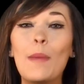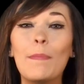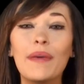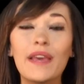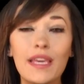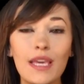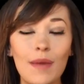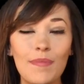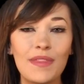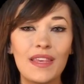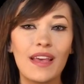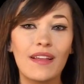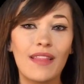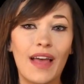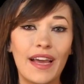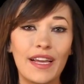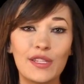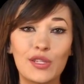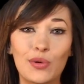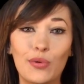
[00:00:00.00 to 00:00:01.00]
Picking up the
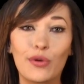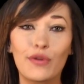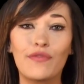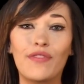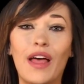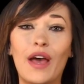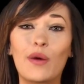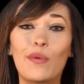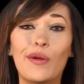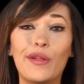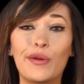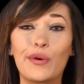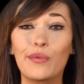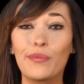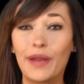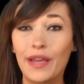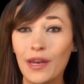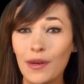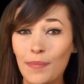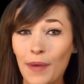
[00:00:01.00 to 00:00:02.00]
Alliance or Horde flag while in a
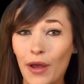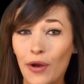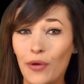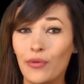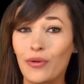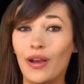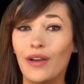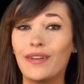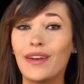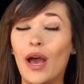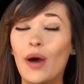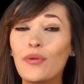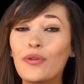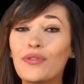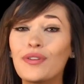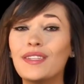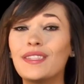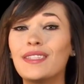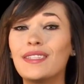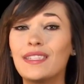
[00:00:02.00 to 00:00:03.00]
raided battleground now
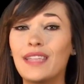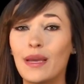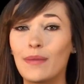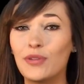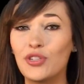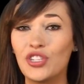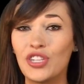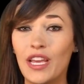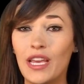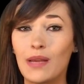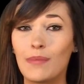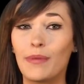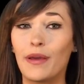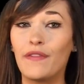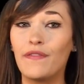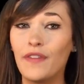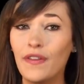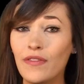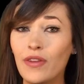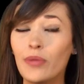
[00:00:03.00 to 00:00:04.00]
increases damage taken by
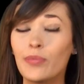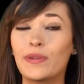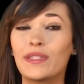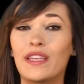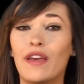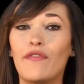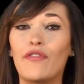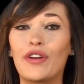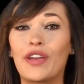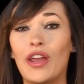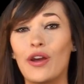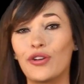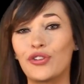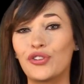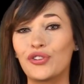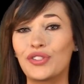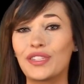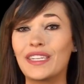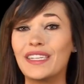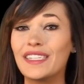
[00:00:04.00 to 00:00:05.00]
50% for
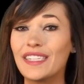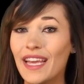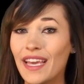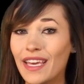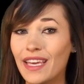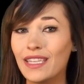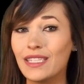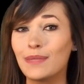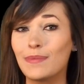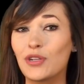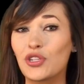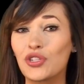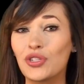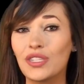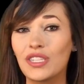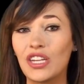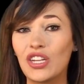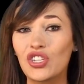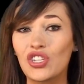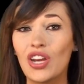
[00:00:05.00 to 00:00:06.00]
characters in a tanking
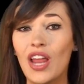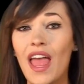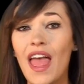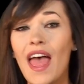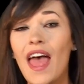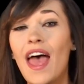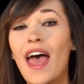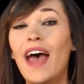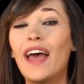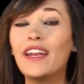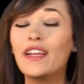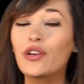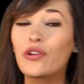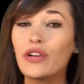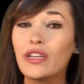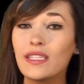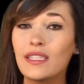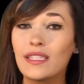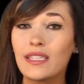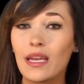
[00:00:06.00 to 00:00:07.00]
specialization, and
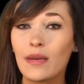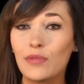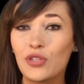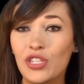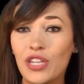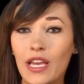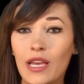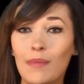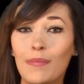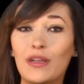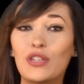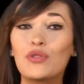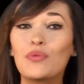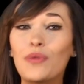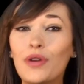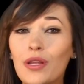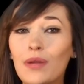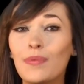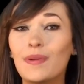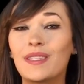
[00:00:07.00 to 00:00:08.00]
increases damage taken by
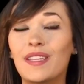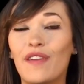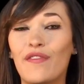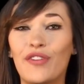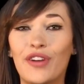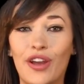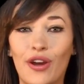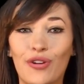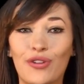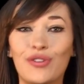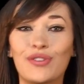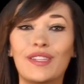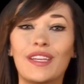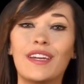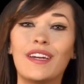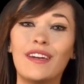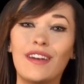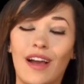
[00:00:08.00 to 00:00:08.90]
20% for characters in a